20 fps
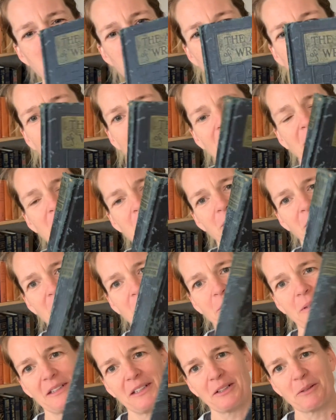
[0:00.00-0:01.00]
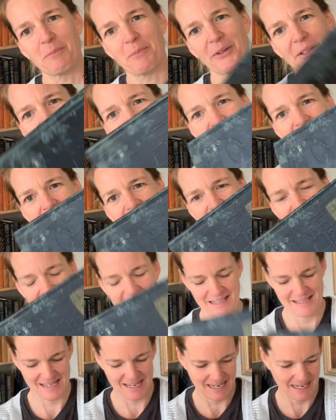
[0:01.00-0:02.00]
probably go into a little book stack, I
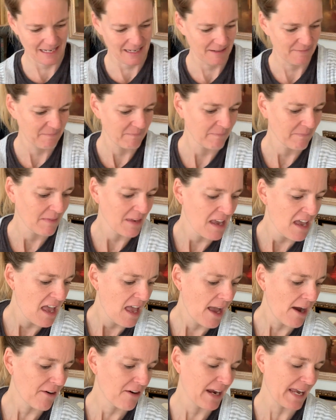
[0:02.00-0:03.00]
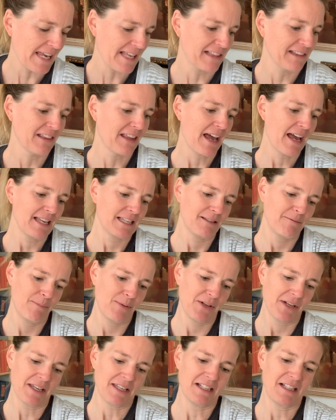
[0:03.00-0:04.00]
think. Okay, the last
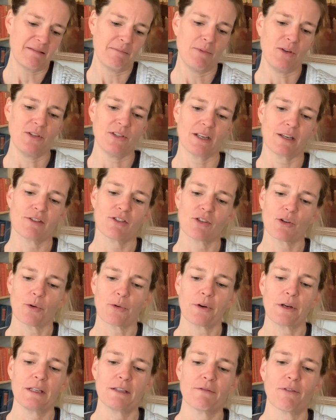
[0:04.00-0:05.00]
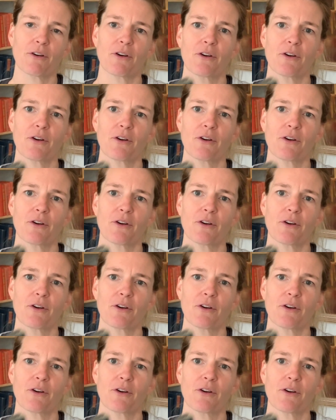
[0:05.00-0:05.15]
book is Music Stories for